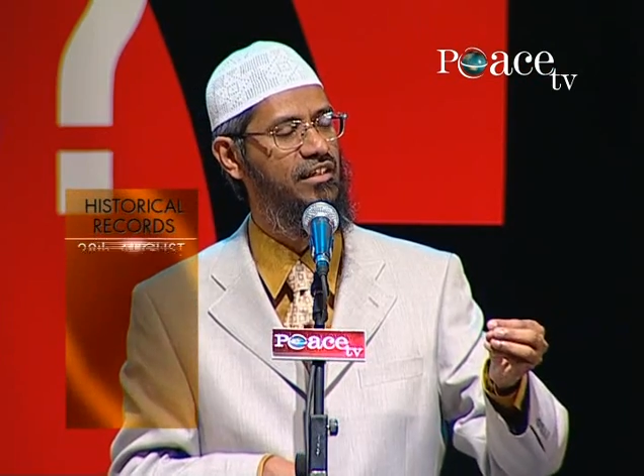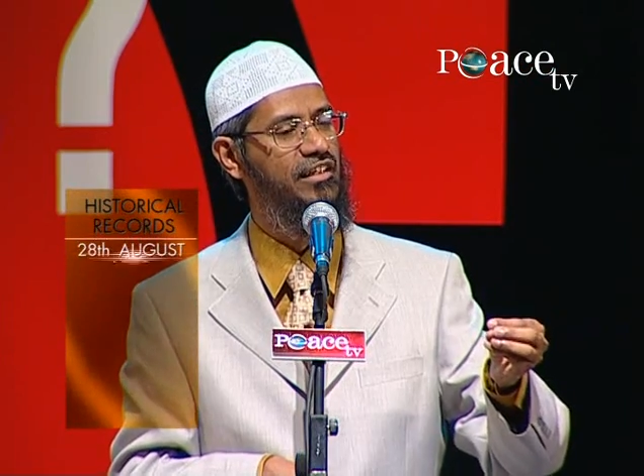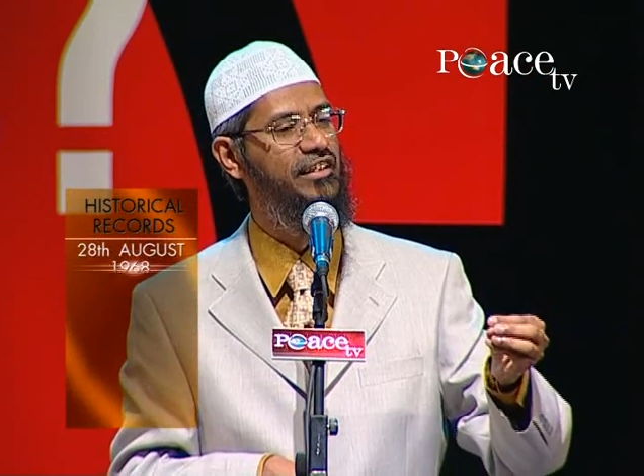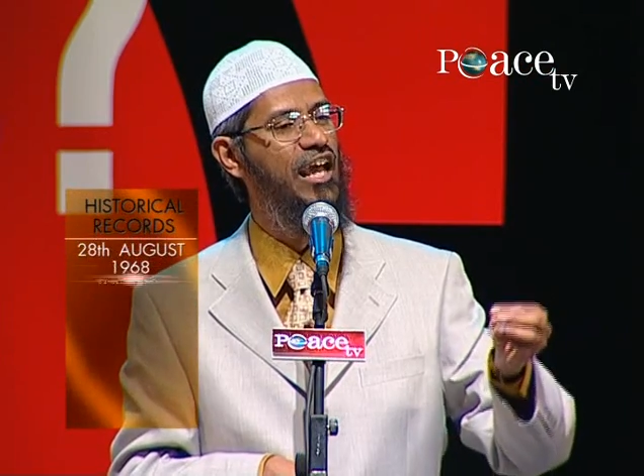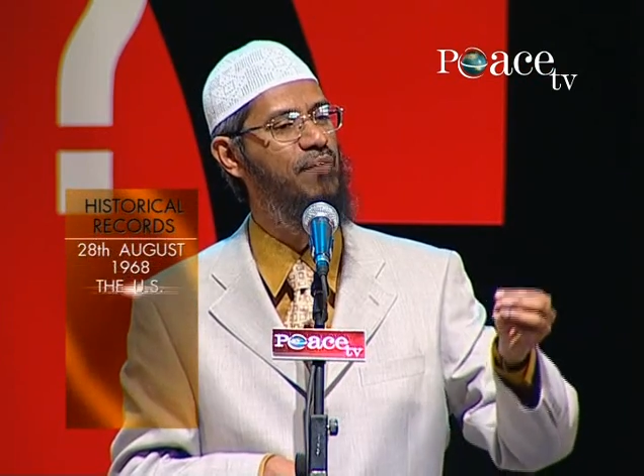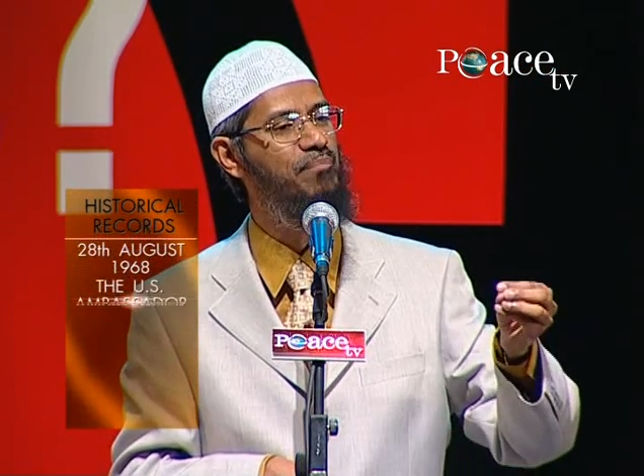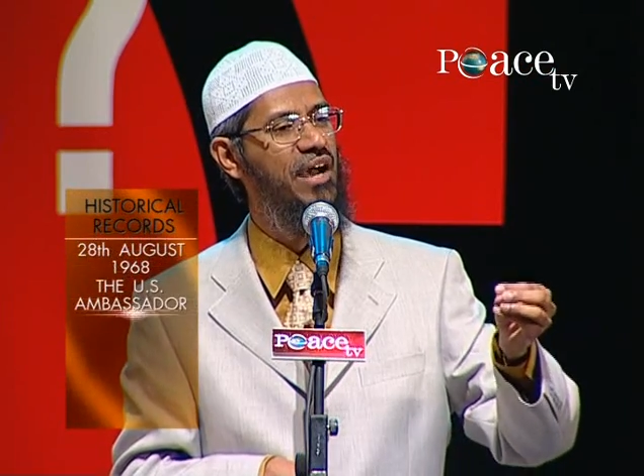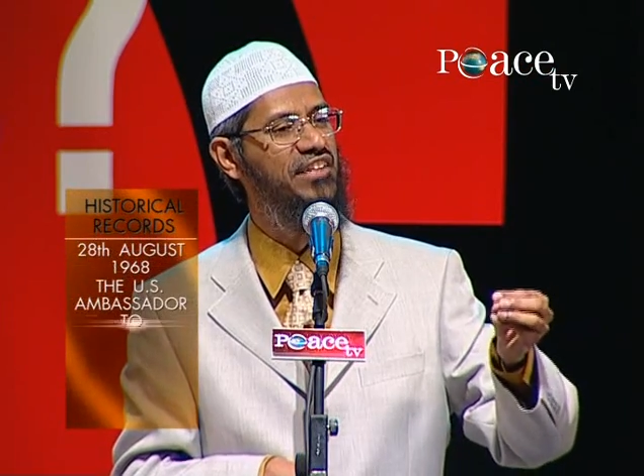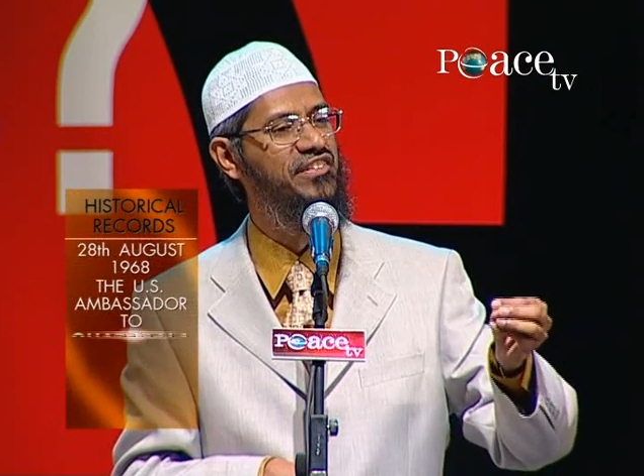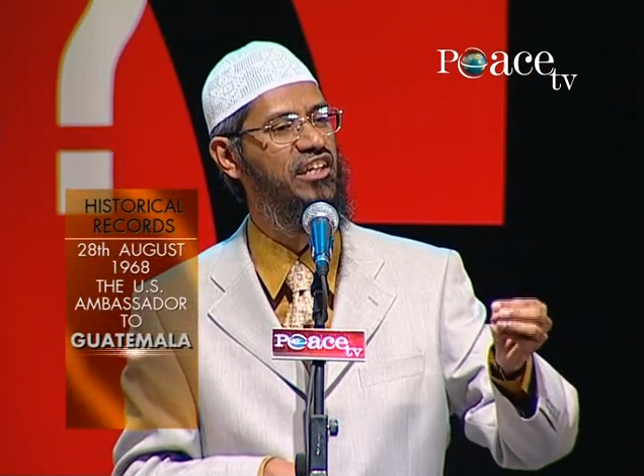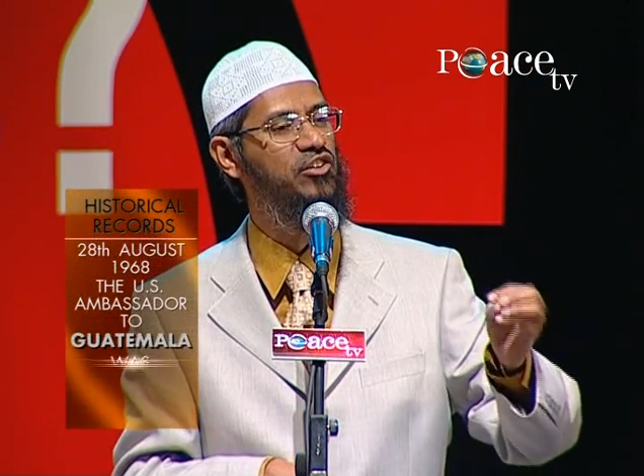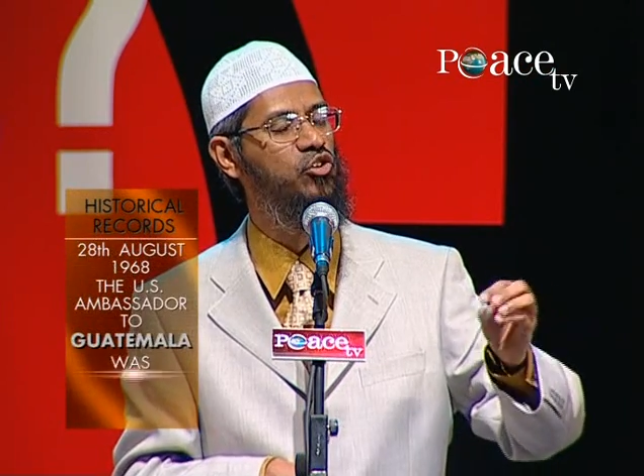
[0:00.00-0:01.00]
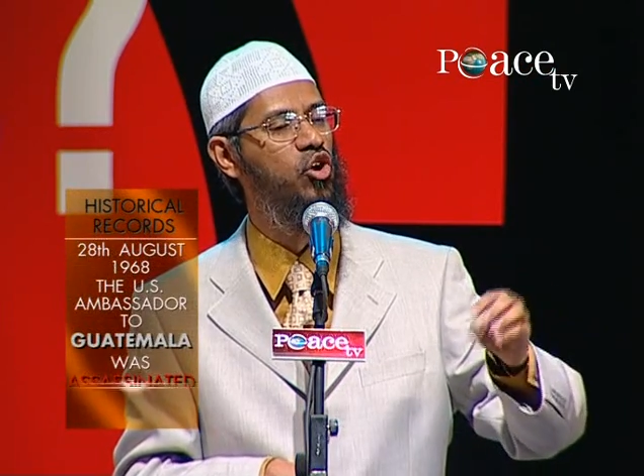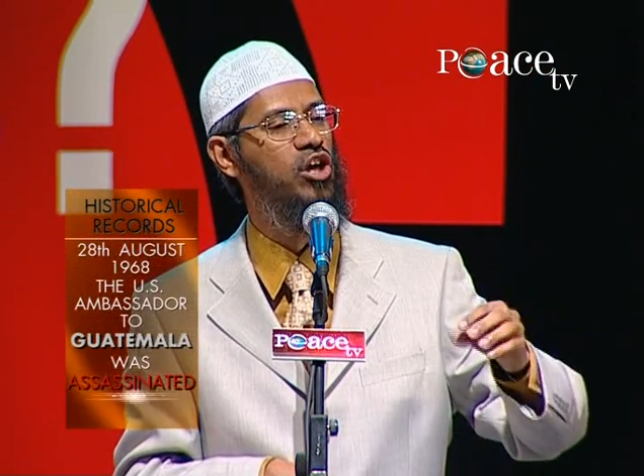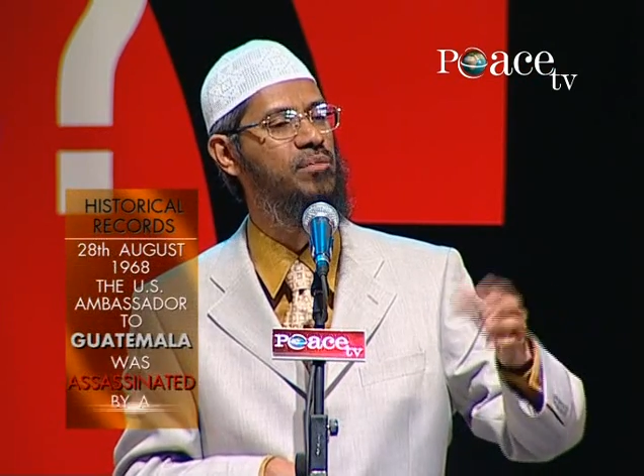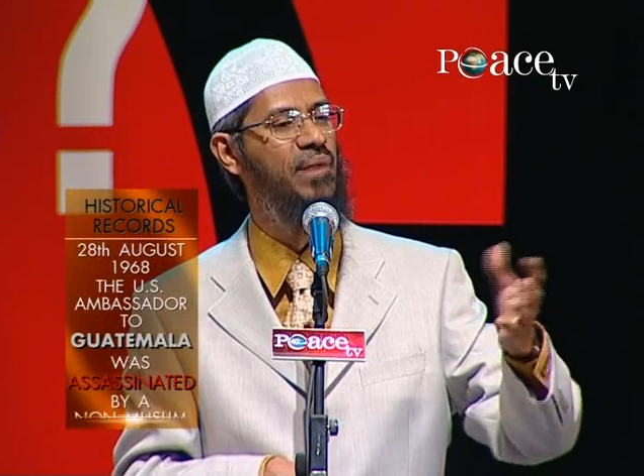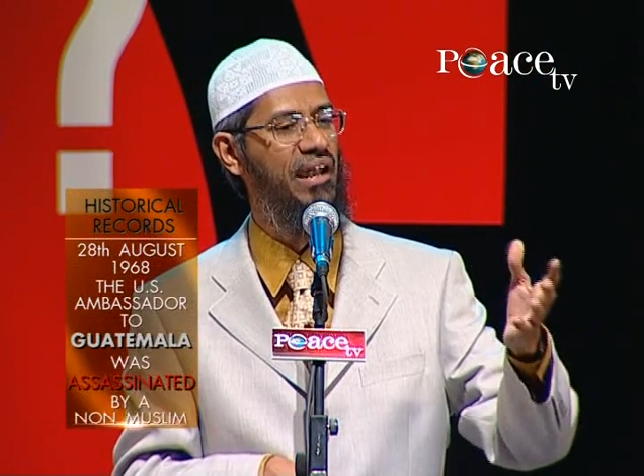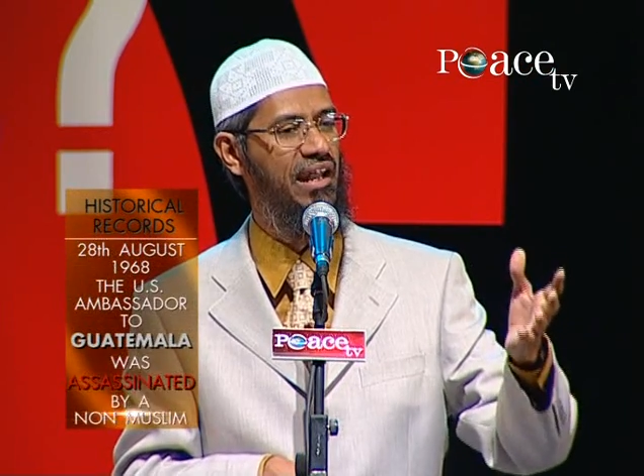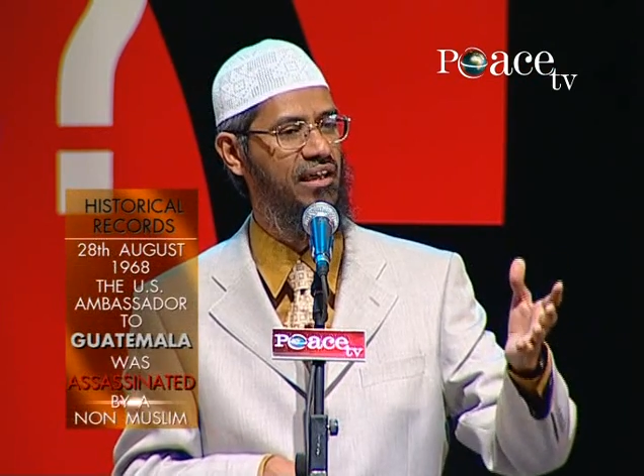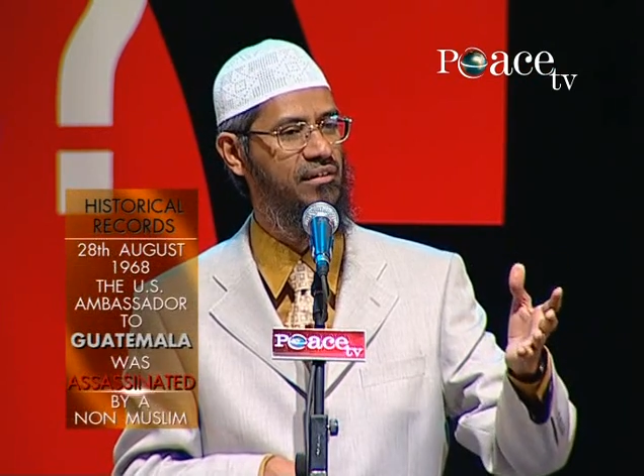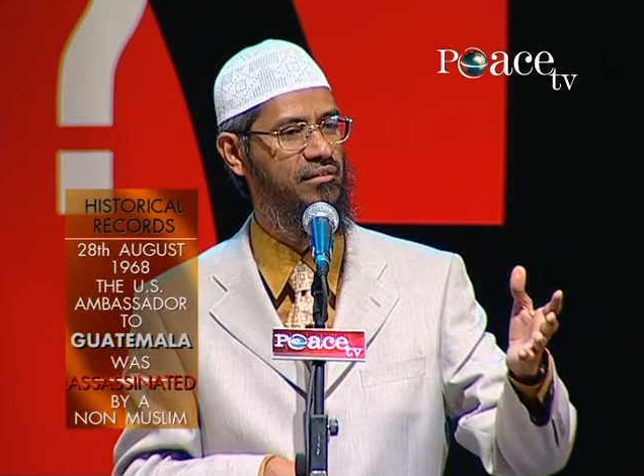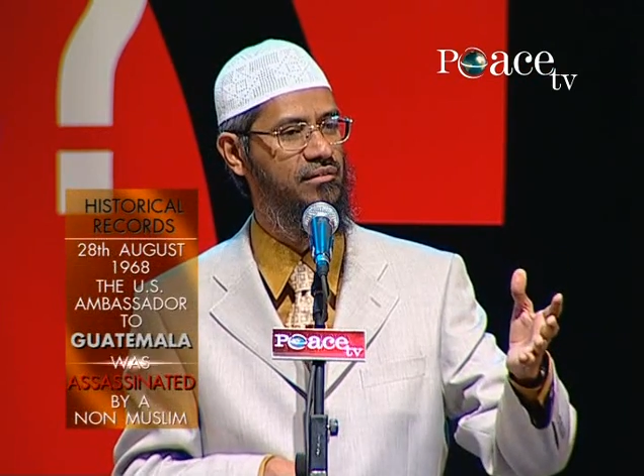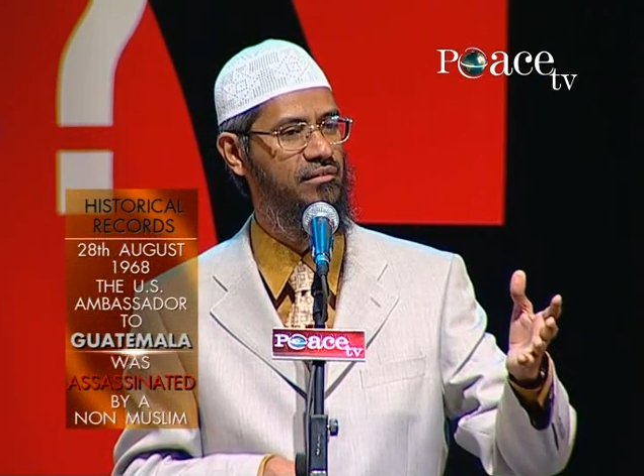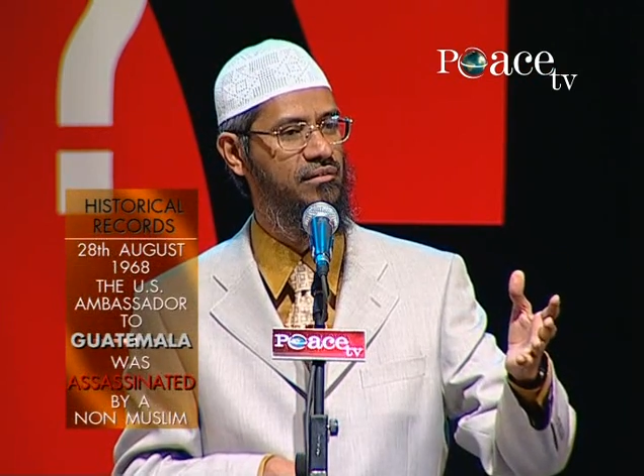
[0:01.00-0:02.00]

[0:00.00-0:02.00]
the ambassador to Guatemala,